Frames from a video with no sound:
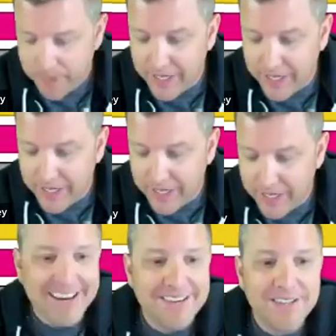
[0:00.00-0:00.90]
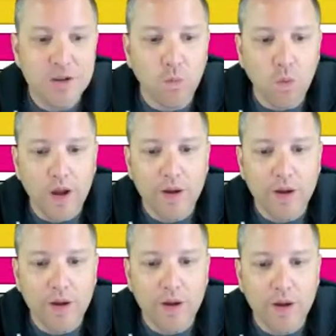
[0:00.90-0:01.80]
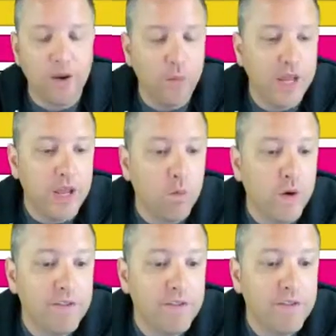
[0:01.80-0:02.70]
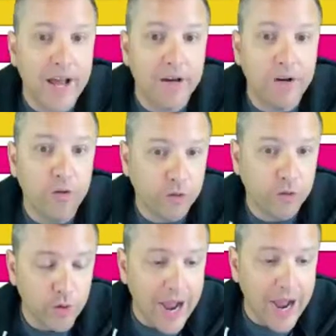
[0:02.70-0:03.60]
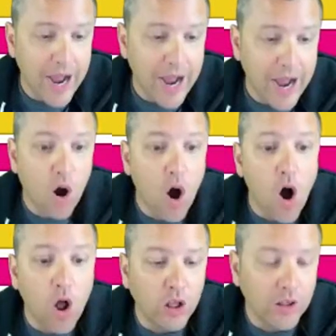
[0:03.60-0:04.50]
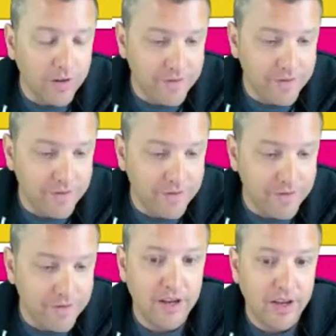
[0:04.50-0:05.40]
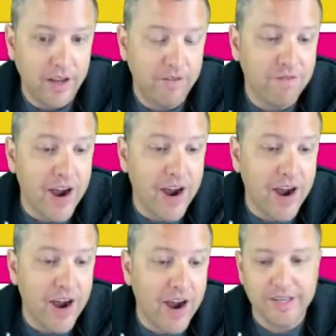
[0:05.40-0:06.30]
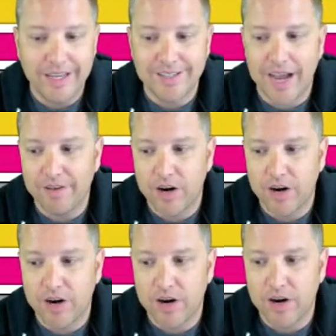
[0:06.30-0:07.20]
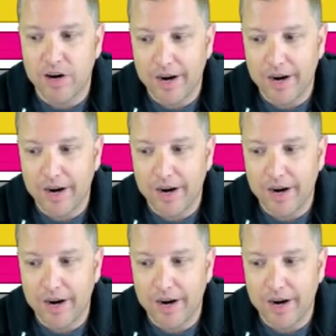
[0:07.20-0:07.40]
because that is the one way that we can weave a thread throughout all of these environments inside of our stack.